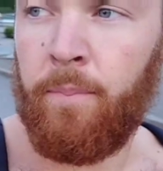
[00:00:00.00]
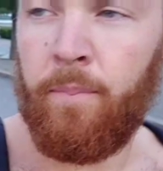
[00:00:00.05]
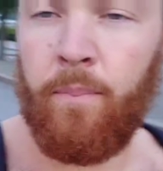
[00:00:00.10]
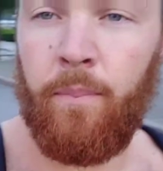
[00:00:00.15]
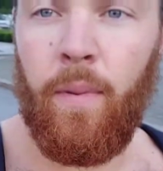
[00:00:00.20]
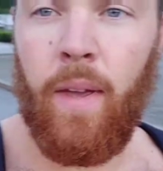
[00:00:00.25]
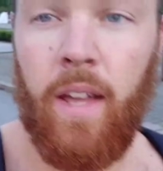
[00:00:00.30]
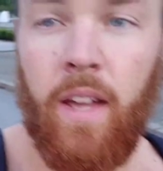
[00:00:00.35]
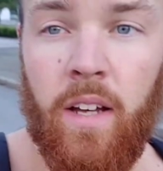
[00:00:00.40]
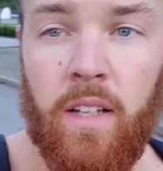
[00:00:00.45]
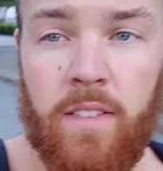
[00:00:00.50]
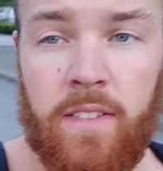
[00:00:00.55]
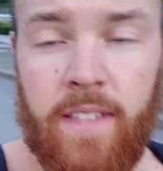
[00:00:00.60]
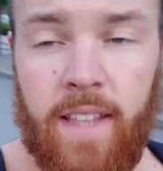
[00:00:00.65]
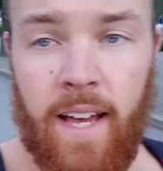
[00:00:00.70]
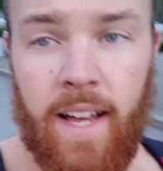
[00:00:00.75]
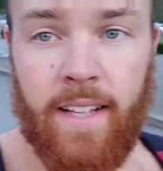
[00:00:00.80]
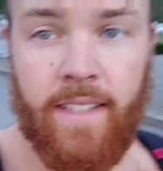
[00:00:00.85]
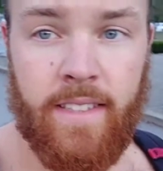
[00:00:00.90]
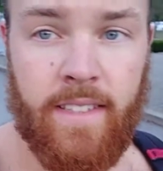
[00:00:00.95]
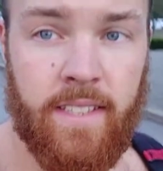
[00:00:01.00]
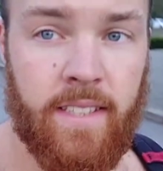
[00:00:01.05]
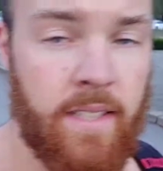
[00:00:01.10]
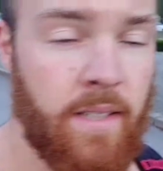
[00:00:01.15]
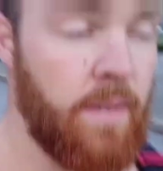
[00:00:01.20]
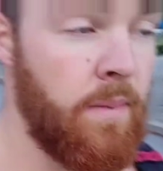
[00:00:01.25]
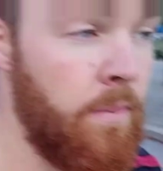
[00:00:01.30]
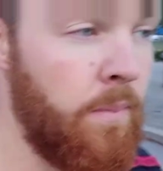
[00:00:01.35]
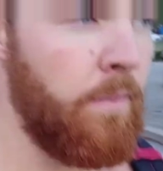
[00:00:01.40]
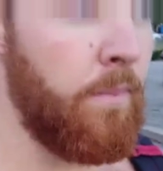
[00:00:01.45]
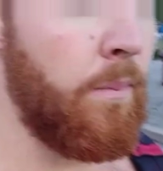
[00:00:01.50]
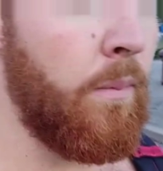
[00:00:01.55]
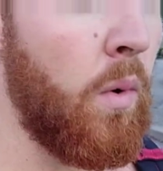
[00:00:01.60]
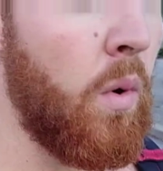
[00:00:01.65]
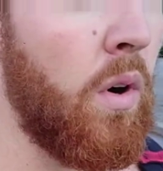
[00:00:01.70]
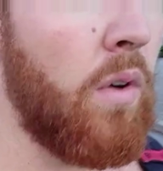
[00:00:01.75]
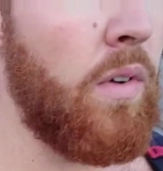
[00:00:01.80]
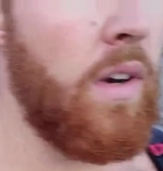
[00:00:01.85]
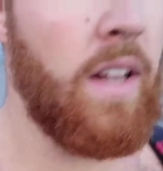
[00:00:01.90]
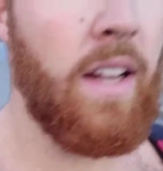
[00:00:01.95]
because that's
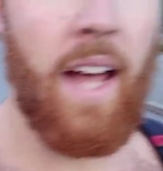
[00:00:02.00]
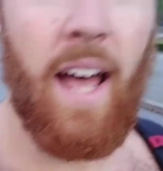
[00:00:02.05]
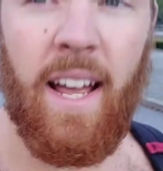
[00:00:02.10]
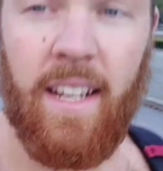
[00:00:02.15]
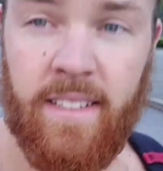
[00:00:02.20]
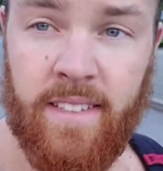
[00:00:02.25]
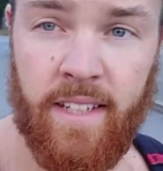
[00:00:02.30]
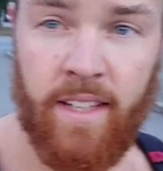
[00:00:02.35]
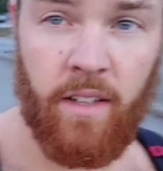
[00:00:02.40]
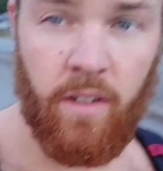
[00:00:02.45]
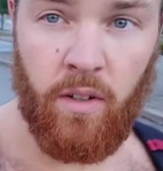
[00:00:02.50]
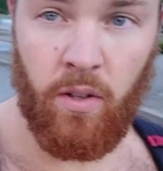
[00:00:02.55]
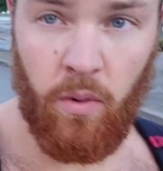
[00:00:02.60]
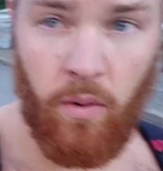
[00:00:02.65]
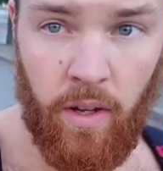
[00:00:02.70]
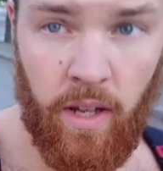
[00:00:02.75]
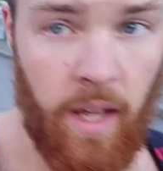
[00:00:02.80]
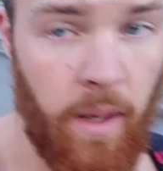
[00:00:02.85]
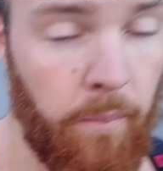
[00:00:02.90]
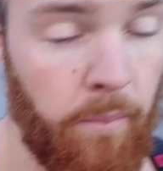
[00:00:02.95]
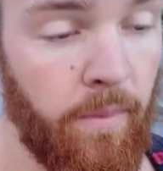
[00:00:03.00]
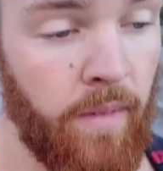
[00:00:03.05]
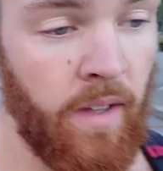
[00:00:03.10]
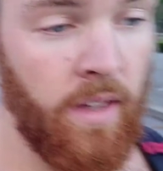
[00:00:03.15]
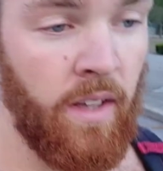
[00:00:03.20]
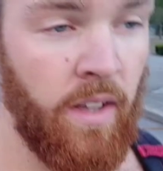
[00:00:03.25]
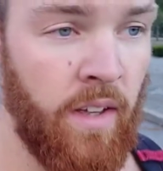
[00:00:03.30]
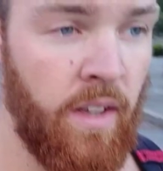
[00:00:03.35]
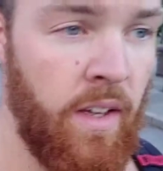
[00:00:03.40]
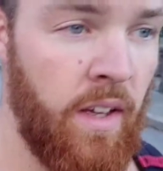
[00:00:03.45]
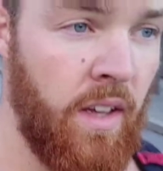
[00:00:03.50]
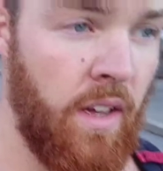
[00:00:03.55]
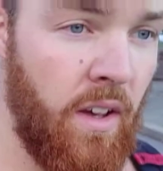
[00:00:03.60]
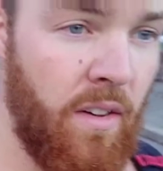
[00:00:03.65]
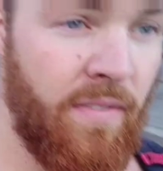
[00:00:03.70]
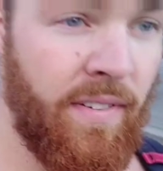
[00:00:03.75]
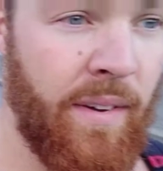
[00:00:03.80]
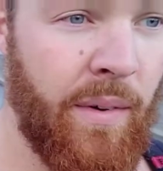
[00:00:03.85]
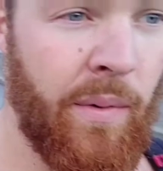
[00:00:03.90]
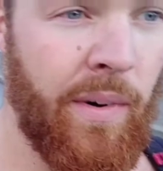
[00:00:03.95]
more relaxing to him.
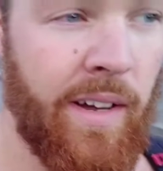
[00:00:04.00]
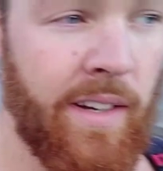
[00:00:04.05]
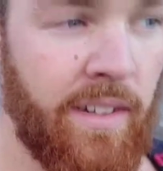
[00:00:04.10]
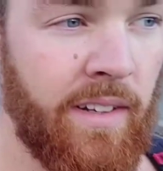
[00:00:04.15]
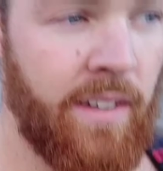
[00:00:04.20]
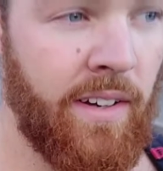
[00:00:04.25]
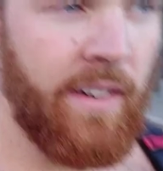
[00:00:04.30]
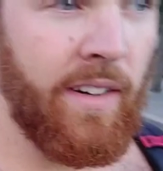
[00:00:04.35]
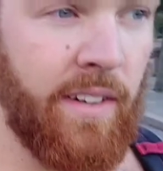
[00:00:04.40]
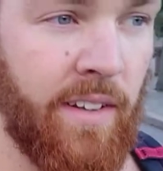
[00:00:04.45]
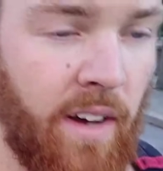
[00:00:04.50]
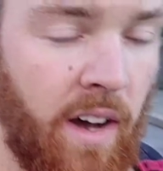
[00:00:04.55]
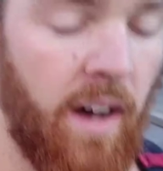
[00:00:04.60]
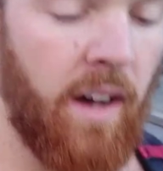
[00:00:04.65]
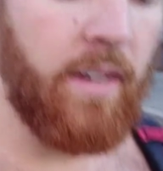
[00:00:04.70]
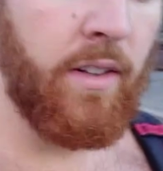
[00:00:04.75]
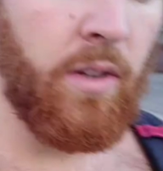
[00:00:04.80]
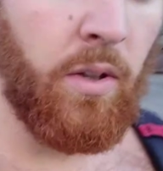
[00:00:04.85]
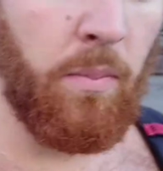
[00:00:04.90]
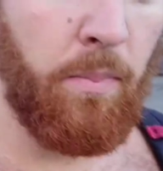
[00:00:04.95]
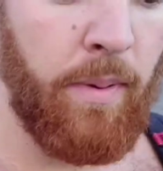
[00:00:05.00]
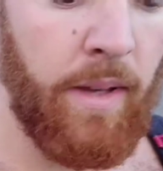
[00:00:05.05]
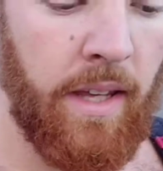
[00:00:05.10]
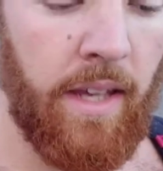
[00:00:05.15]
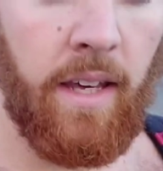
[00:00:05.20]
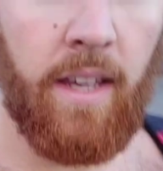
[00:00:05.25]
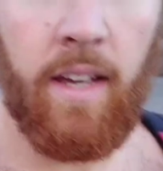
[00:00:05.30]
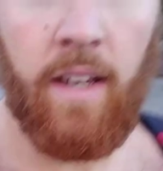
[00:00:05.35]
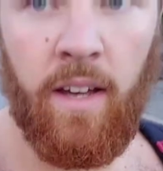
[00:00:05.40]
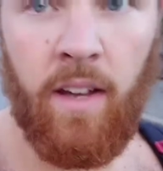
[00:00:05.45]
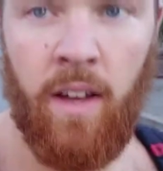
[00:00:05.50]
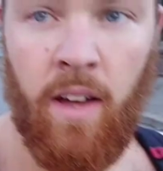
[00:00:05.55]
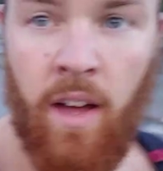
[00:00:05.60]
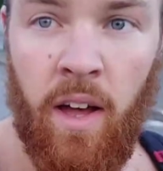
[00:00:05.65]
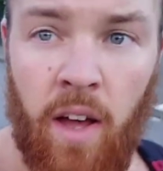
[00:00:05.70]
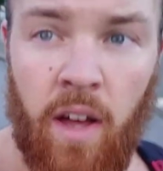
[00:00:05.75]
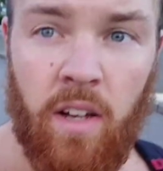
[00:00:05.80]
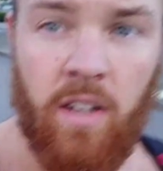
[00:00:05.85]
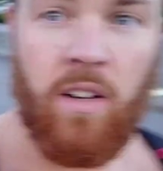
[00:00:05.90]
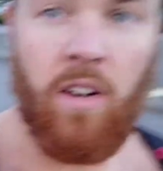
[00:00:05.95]
If you want your dog to be
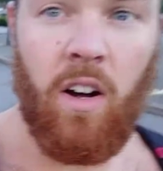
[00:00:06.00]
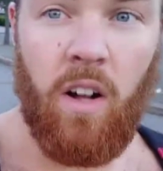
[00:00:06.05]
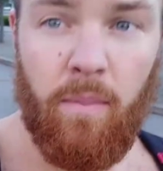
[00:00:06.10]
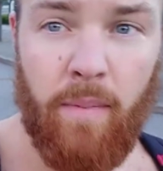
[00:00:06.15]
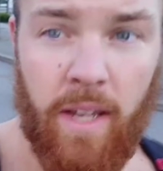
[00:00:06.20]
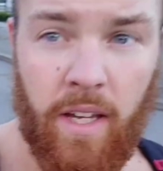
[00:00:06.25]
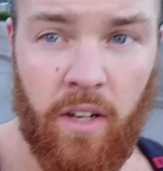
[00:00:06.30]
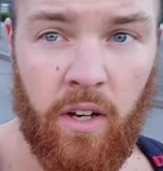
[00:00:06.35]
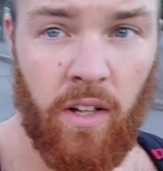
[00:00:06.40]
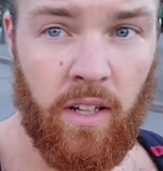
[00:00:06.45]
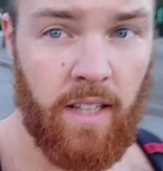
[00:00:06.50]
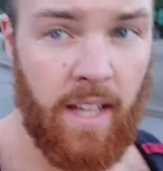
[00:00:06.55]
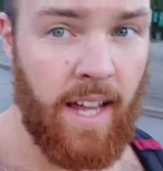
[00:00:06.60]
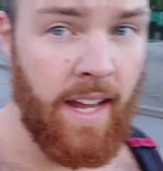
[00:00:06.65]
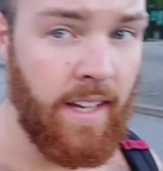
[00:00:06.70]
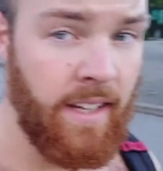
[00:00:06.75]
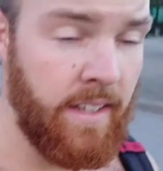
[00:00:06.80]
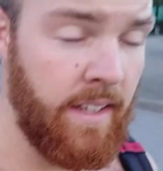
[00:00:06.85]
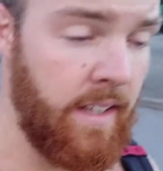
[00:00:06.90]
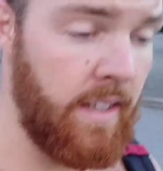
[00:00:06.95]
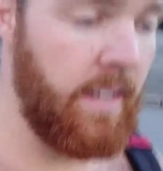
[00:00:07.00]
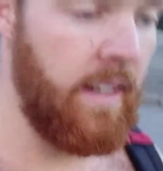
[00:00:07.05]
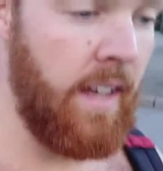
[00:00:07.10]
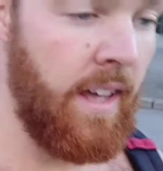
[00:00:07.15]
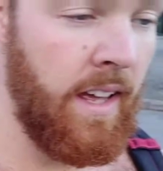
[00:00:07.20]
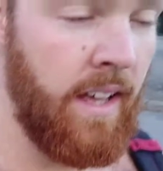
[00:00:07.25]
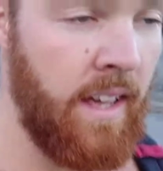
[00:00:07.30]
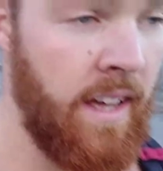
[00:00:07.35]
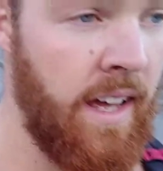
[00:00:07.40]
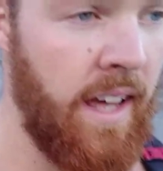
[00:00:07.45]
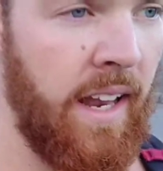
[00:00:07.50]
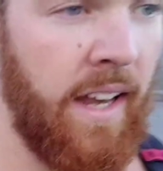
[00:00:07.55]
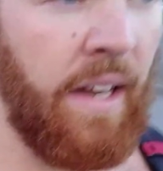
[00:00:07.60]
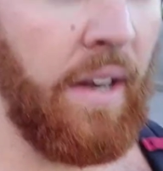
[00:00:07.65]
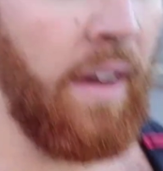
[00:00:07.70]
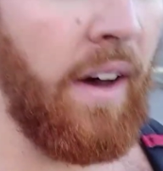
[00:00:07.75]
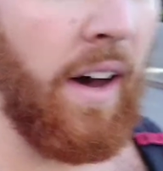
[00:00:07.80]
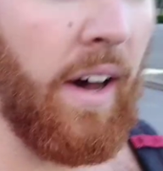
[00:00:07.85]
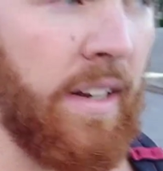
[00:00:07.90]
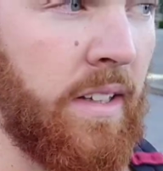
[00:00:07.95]
calm and collected and
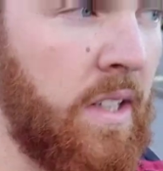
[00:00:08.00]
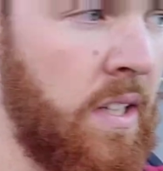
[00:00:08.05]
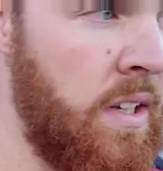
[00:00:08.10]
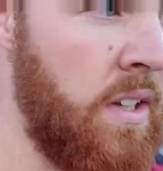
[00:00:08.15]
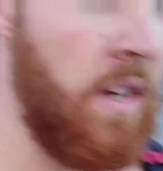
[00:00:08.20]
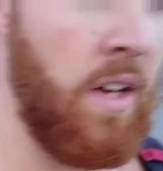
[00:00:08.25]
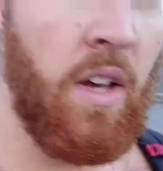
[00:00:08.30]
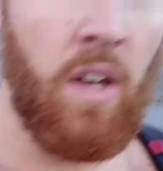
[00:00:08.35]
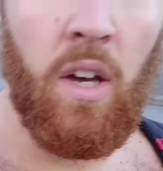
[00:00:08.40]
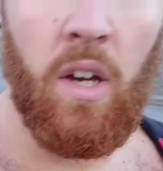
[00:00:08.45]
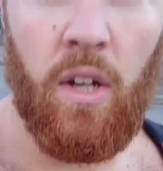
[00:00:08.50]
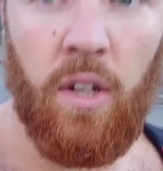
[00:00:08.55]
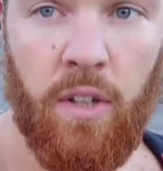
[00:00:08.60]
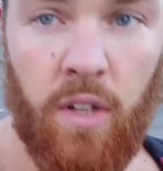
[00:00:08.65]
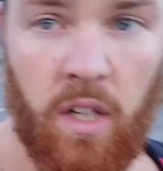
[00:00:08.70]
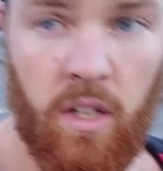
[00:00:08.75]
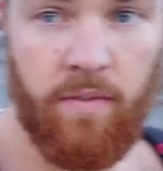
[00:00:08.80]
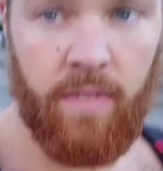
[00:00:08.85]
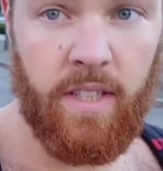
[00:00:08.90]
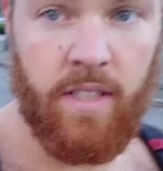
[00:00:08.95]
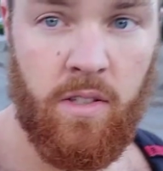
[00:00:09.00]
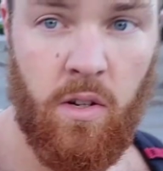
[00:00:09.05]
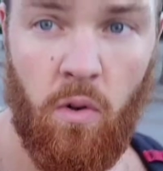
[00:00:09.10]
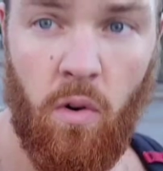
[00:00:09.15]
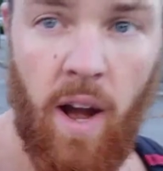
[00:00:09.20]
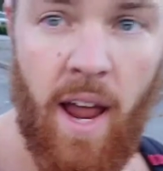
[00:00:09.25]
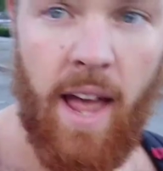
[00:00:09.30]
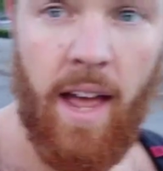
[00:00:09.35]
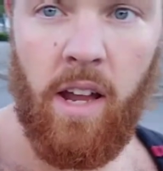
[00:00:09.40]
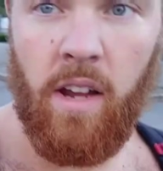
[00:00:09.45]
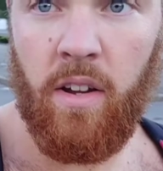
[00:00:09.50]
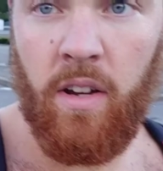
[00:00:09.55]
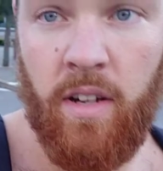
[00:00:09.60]
not a nervous wreck,